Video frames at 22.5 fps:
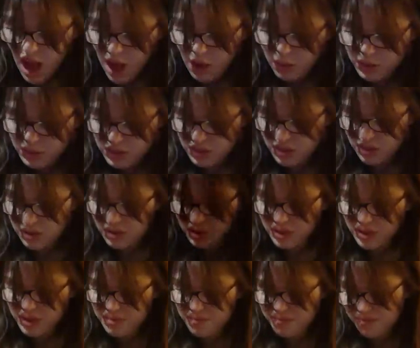I was
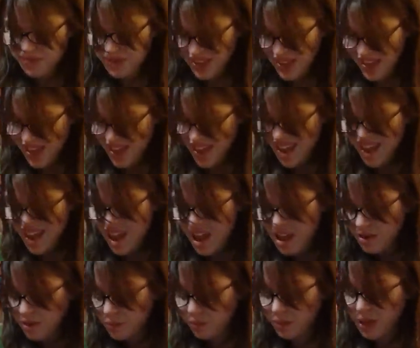told
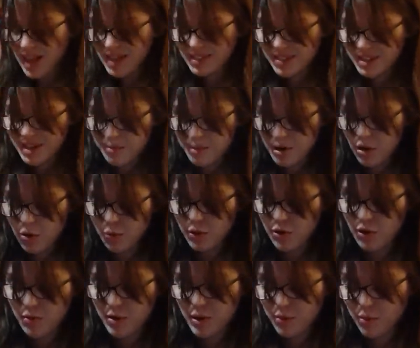last time I
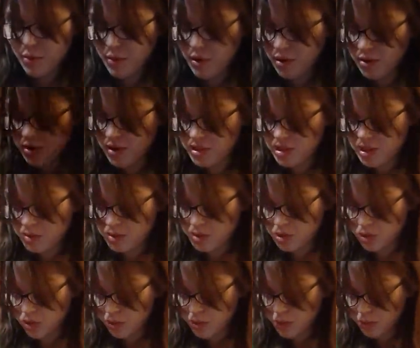opened all my premiere dolls, I was
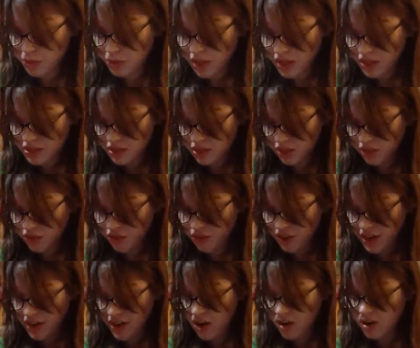told people like to live
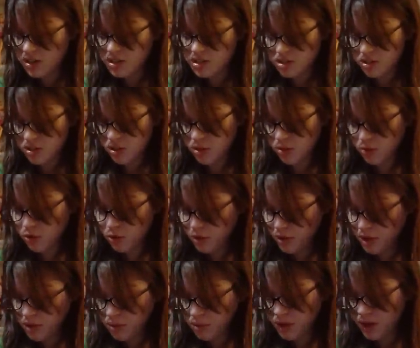vicariously through
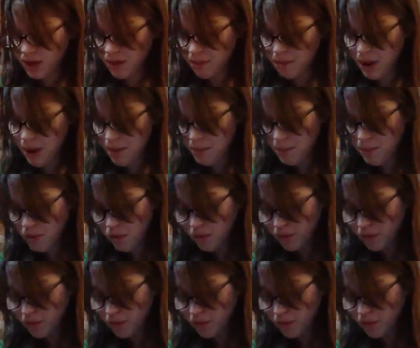me when I pop them